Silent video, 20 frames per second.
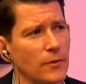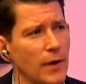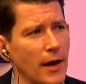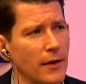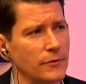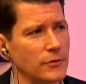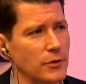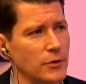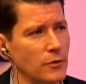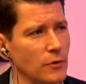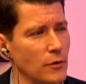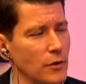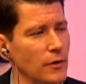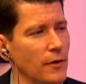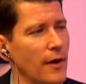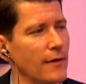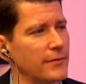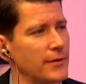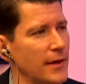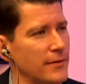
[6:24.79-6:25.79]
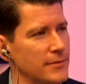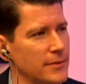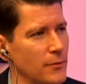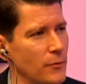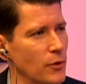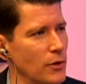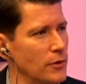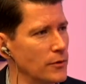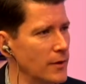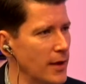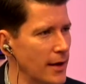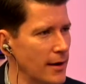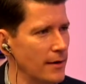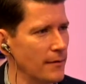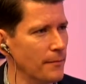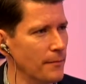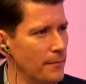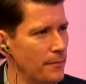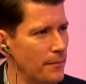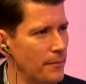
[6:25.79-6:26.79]
around you, or you have to have someone who kind
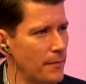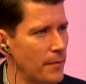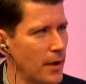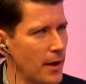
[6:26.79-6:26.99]
of